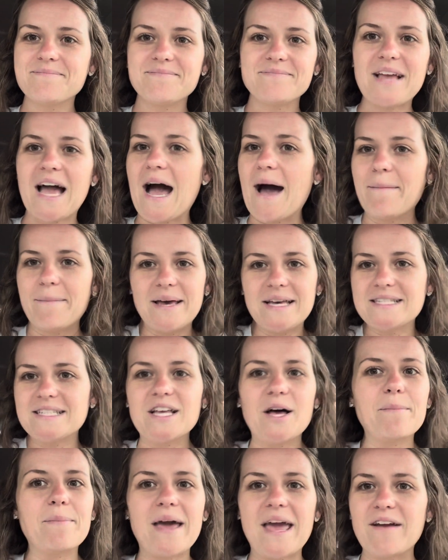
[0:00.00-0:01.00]
I mess
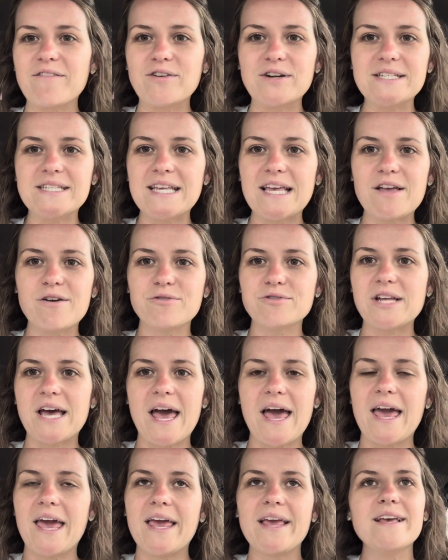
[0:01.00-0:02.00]
up every single
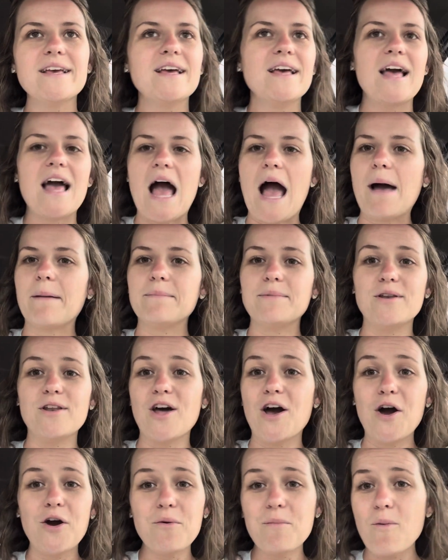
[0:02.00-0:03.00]
day. I'm
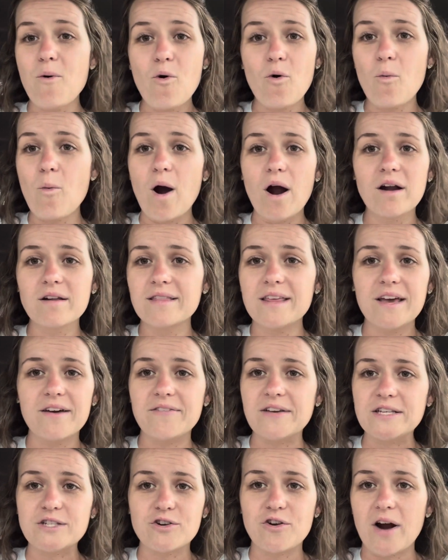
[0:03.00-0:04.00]
no more worthy of
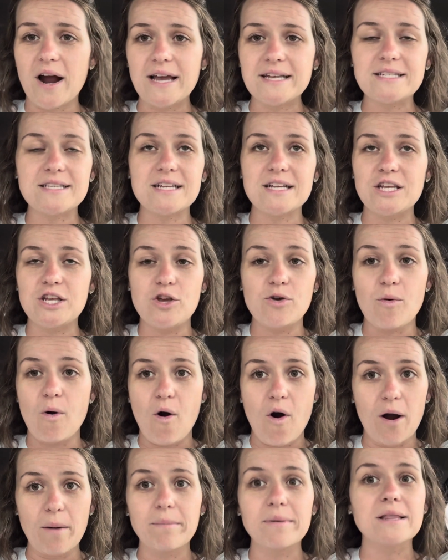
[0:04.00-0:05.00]
His grace than you
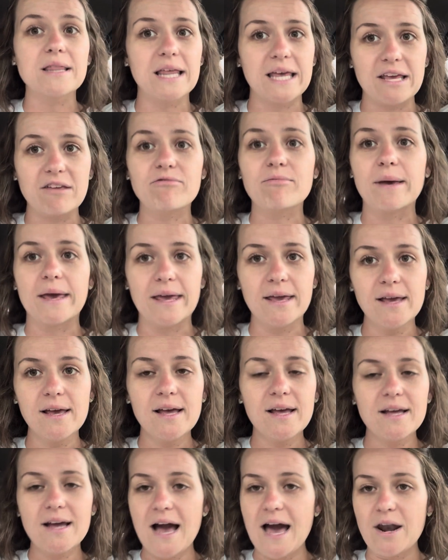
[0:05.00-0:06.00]
are. Believe me.
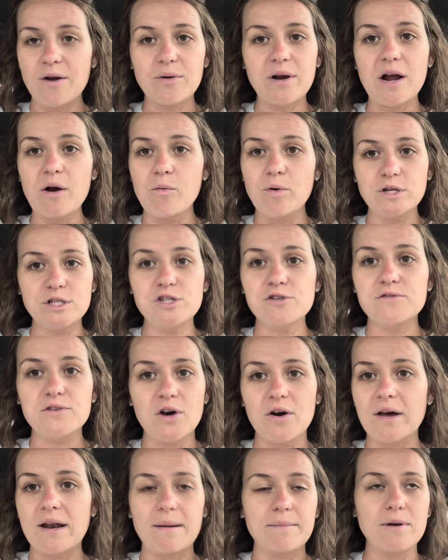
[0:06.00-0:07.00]
I don't care what you've
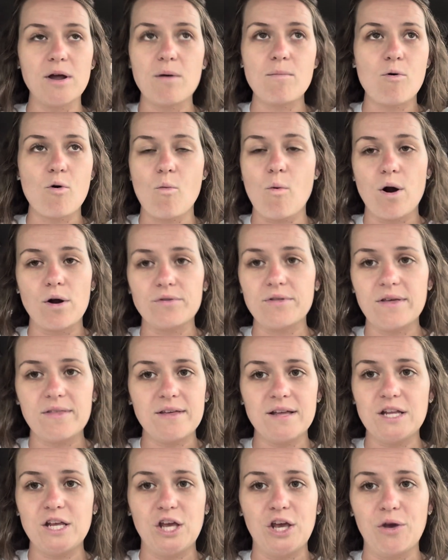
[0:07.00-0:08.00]
done. I'm no more worthy
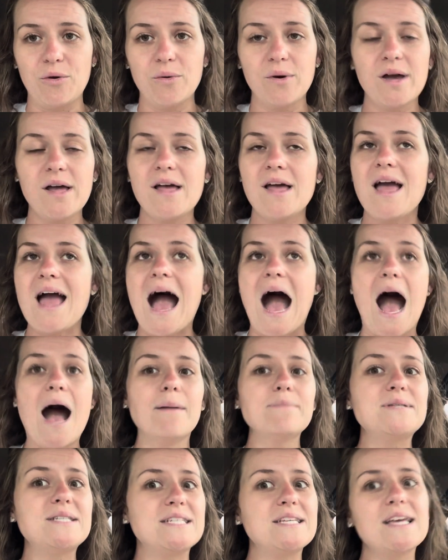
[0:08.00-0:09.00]
than you.
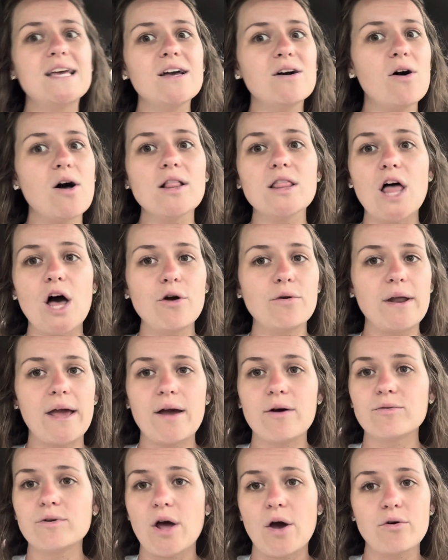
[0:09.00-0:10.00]
I'm still a low
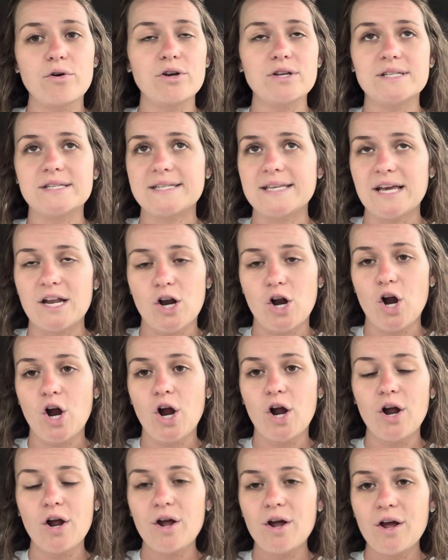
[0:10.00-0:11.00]
down, no good sinner
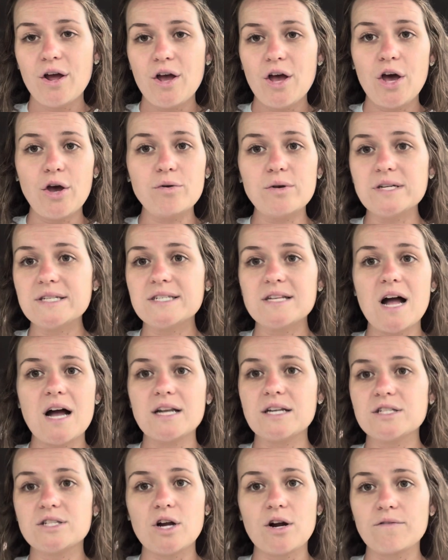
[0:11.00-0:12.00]
who does not
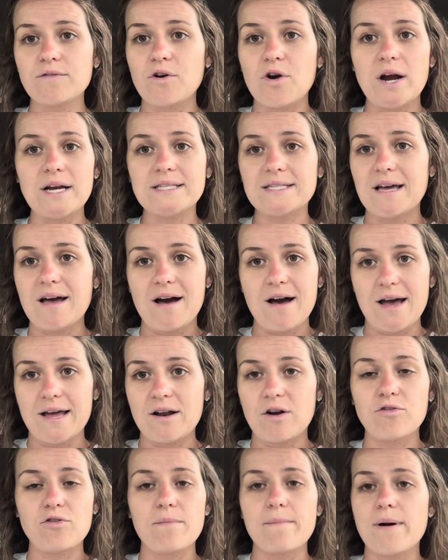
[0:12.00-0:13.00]
deserve the grace of God
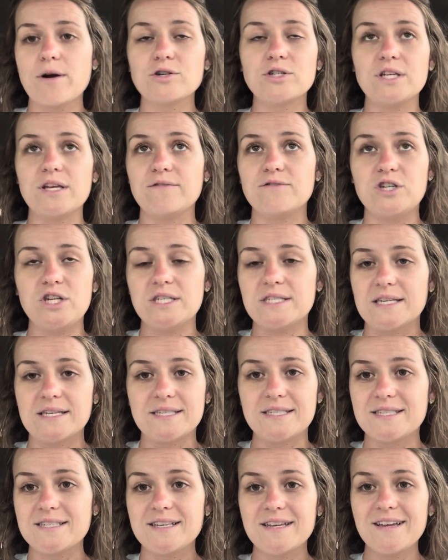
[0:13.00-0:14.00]
or the mercy of
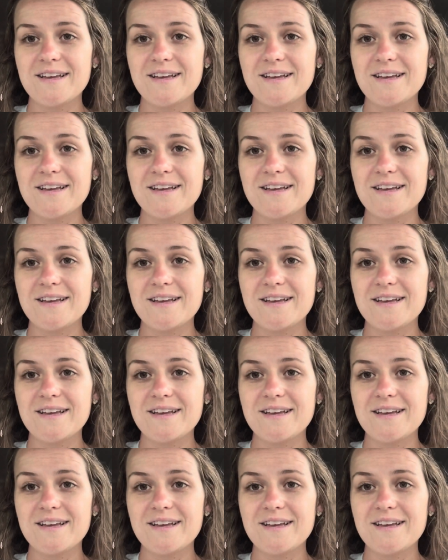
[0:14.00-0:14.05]
Jesus.